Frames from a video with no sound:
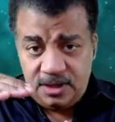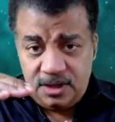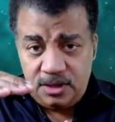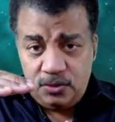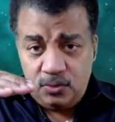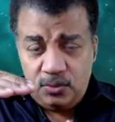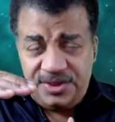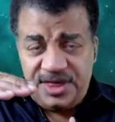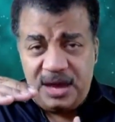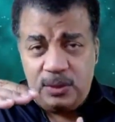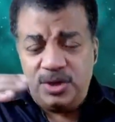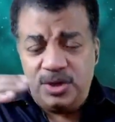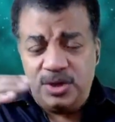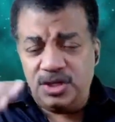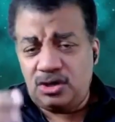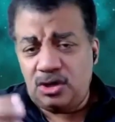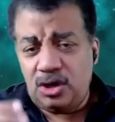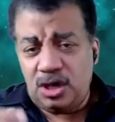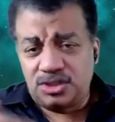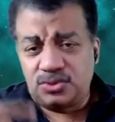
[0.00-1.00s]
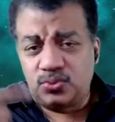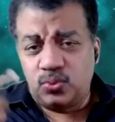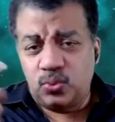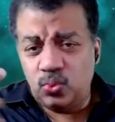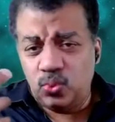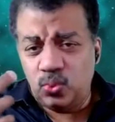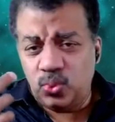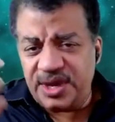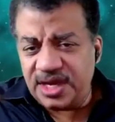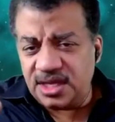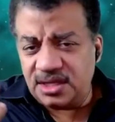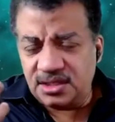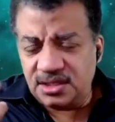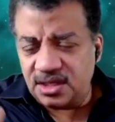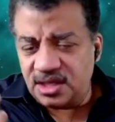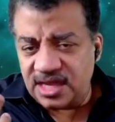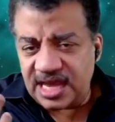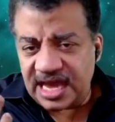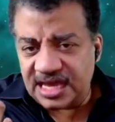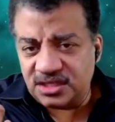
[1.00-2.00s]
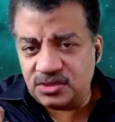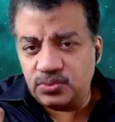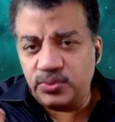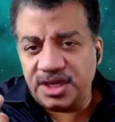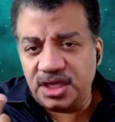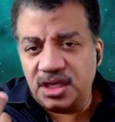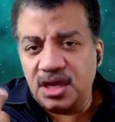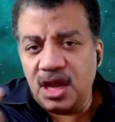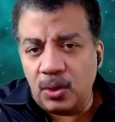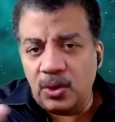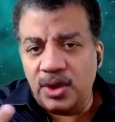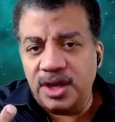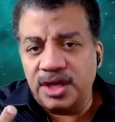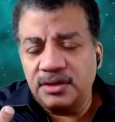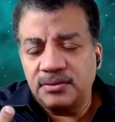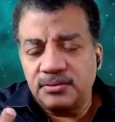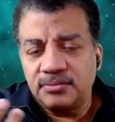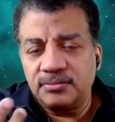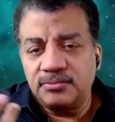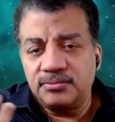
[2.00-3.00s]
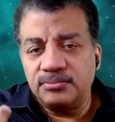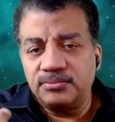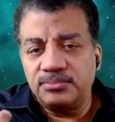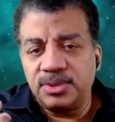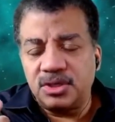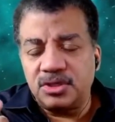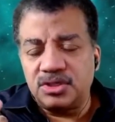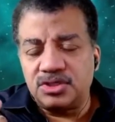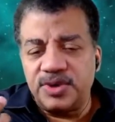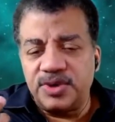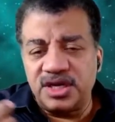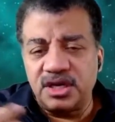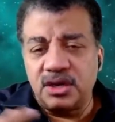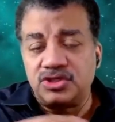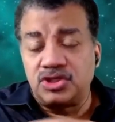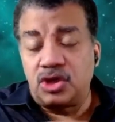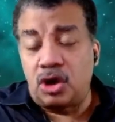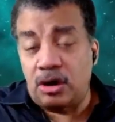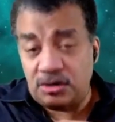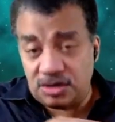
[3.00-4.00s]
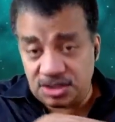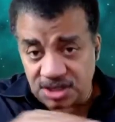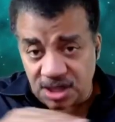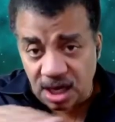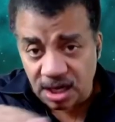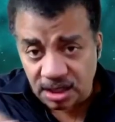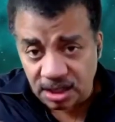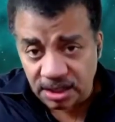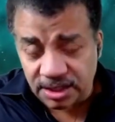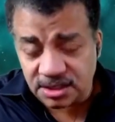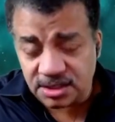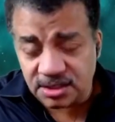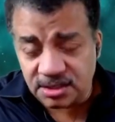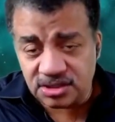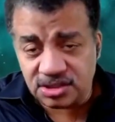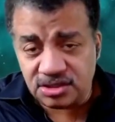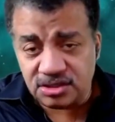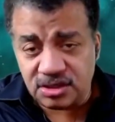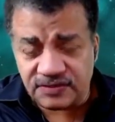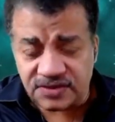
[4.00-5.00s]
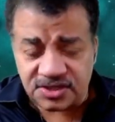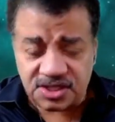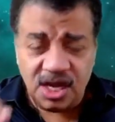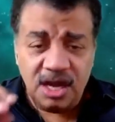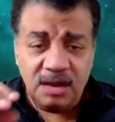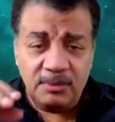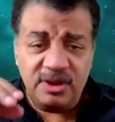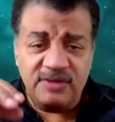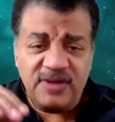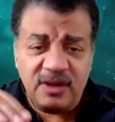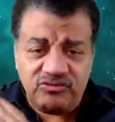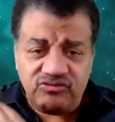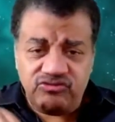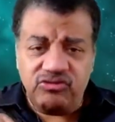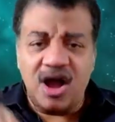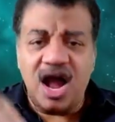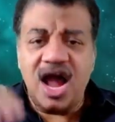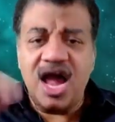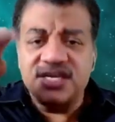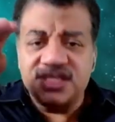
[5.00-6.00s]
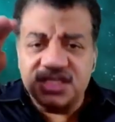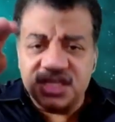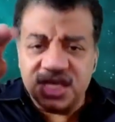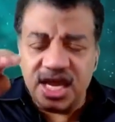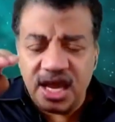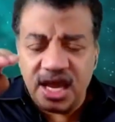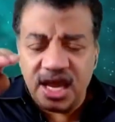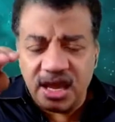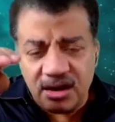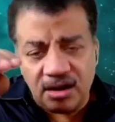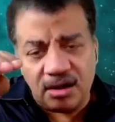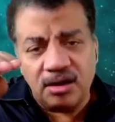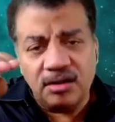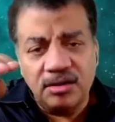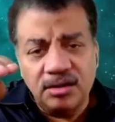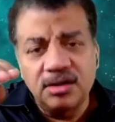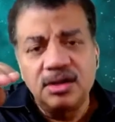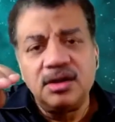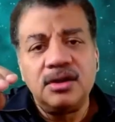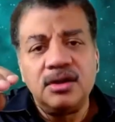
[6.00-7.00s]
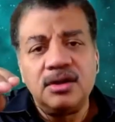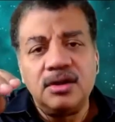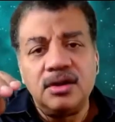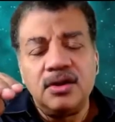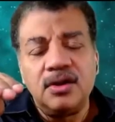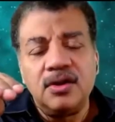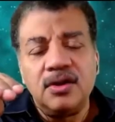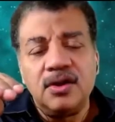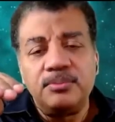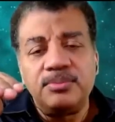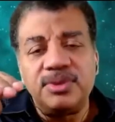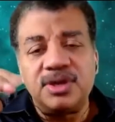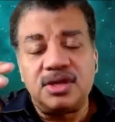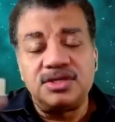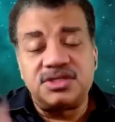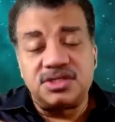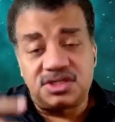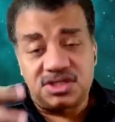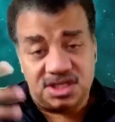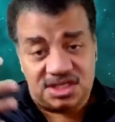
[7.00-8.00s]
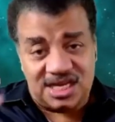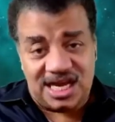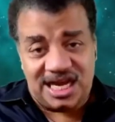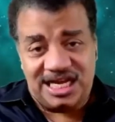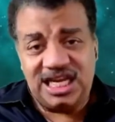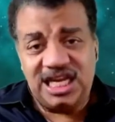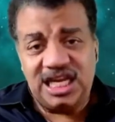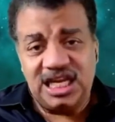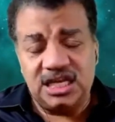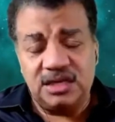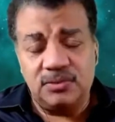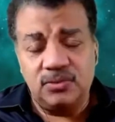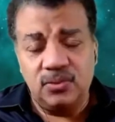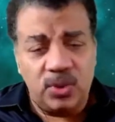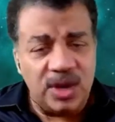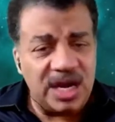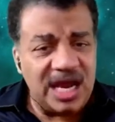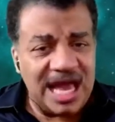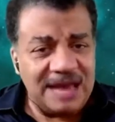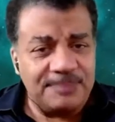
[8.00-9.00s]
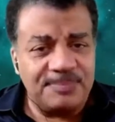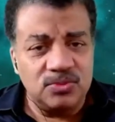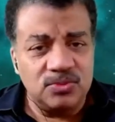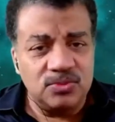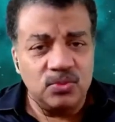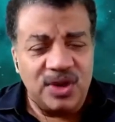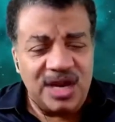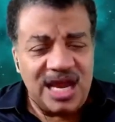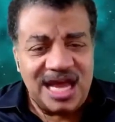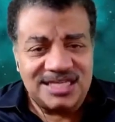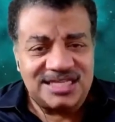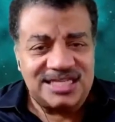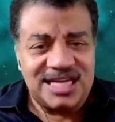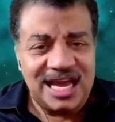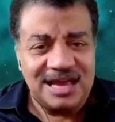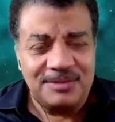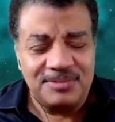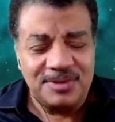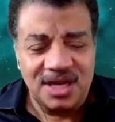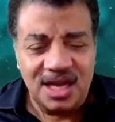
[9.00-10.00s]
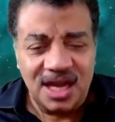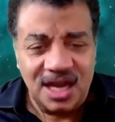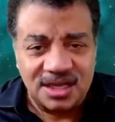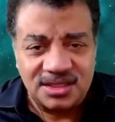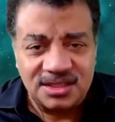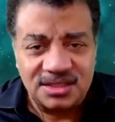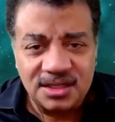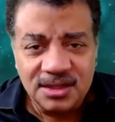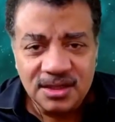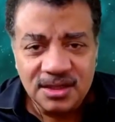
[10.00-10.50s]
well, that wouldn't cause wind as we know it, because wind goes horizontally to the surface. But if you have rising air, because it just got heated, what has to happen next?